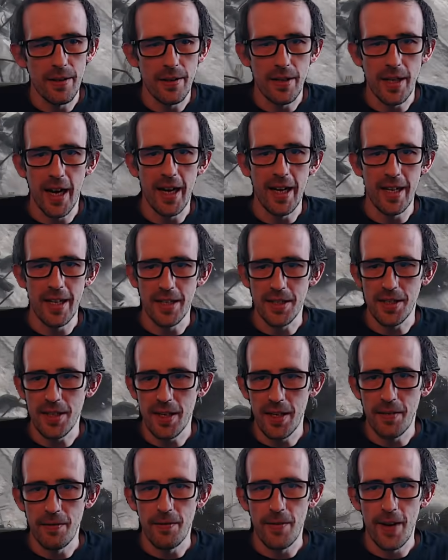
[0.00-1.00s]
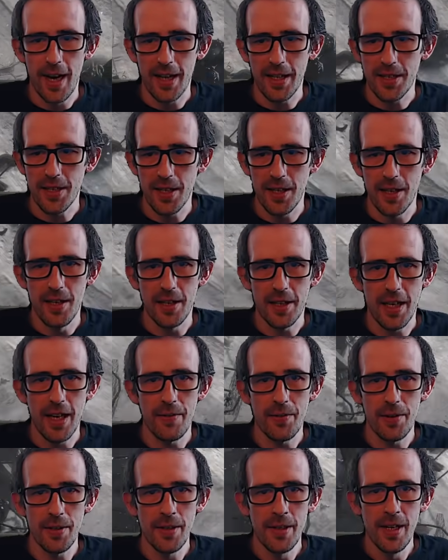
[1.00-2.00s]
That is, in fact, a
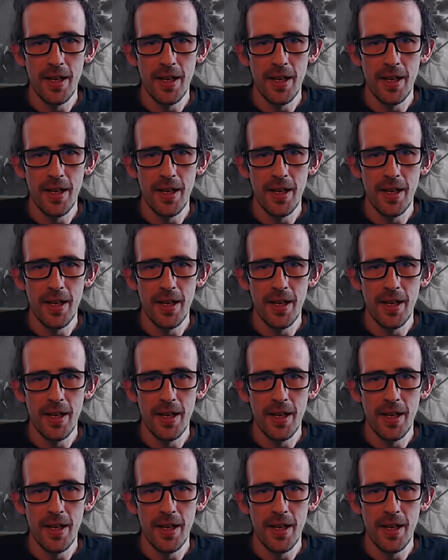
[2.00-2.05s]
given.